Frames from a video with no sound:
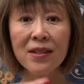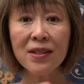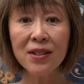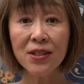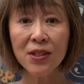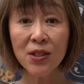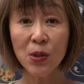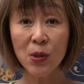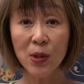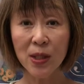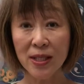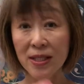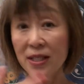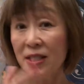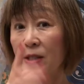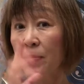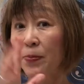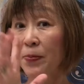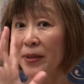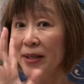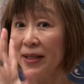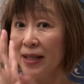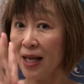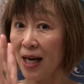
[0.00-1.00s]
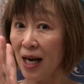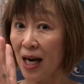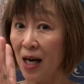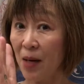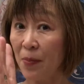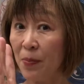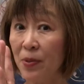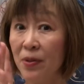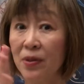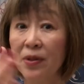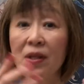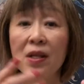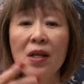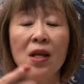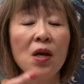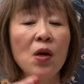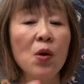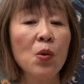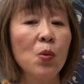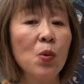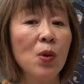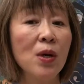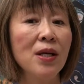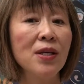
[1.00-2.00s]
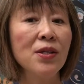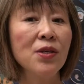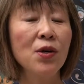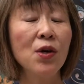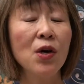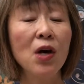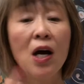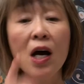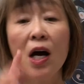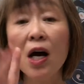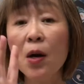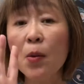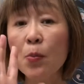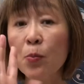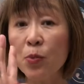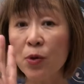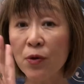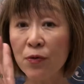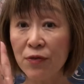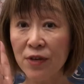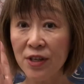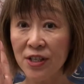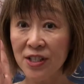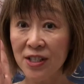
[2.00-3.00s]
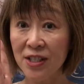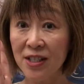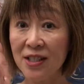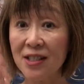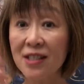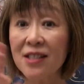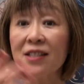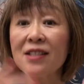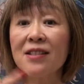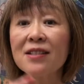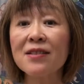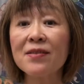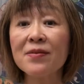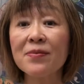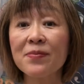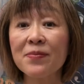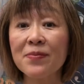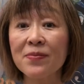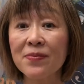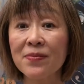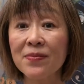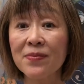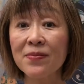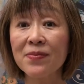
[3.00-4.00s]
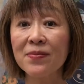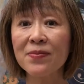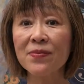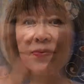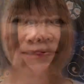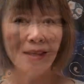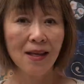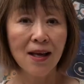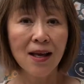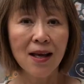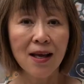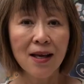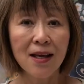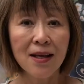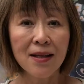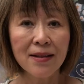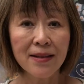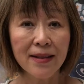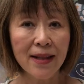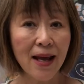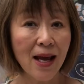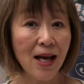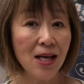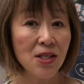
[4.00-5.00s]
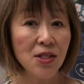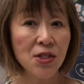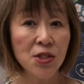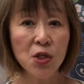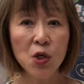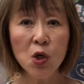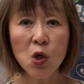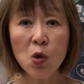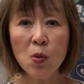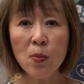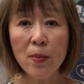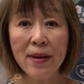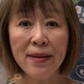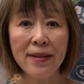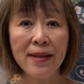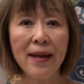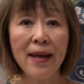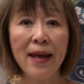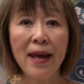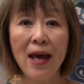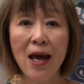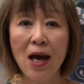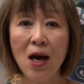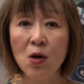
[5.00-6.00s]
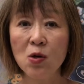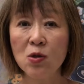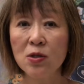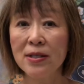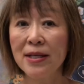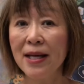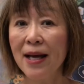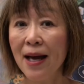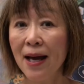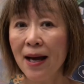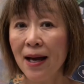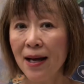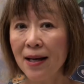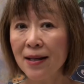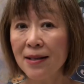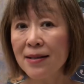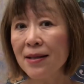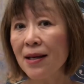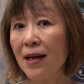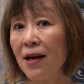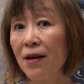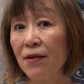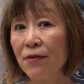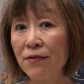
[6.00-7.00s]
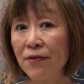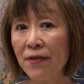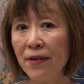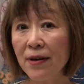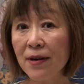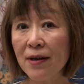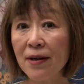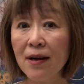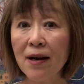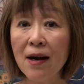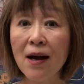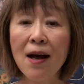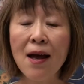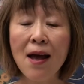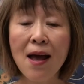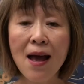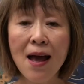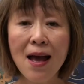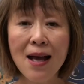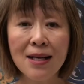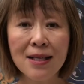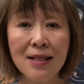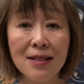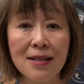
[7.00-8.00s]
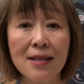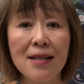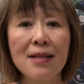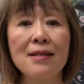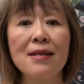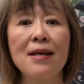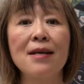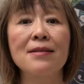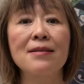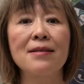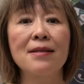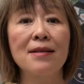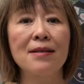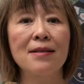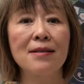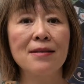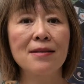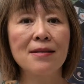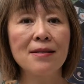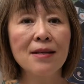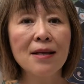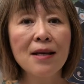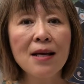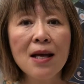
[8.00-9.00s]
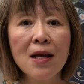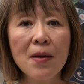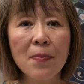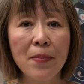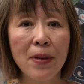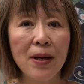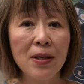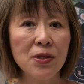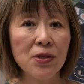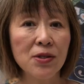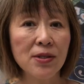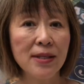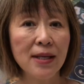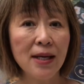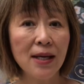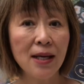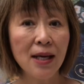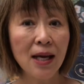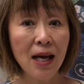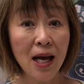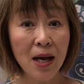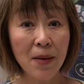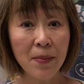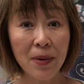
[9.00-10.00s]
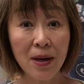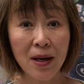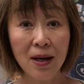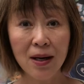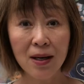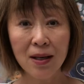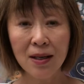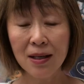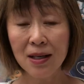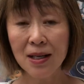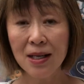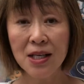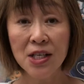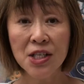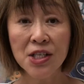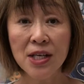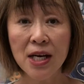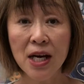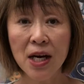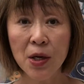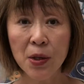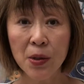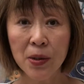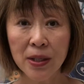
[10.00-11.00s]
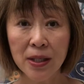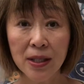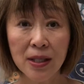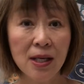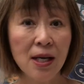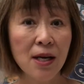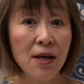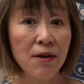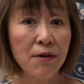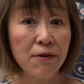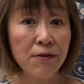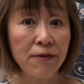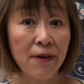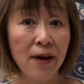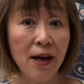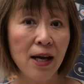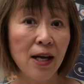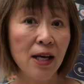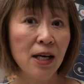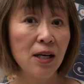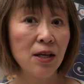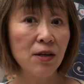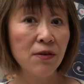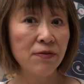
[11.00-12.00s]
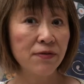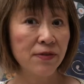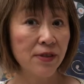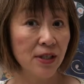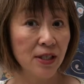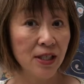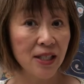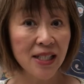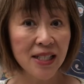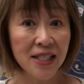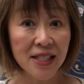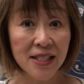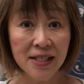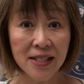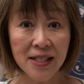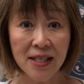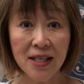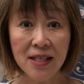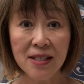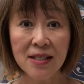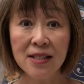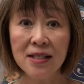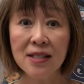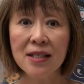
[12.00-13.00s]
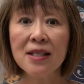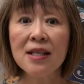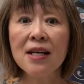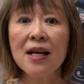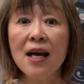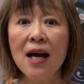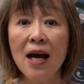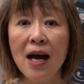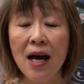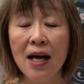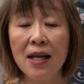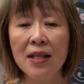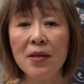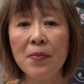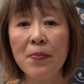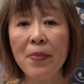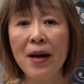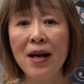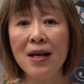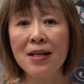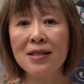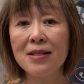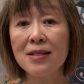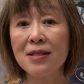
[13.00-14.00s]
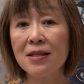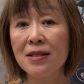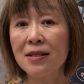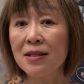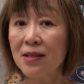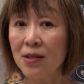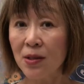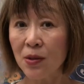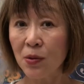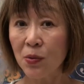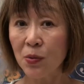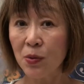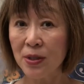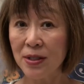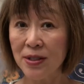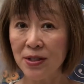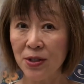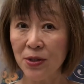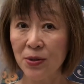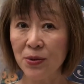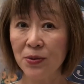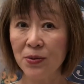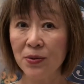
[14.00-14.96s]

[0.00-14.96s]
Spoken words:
You can speed up when you are proficient. There are so many health hand and finger exercises, but today I'm only sharing 5 of the easiest and the best with you.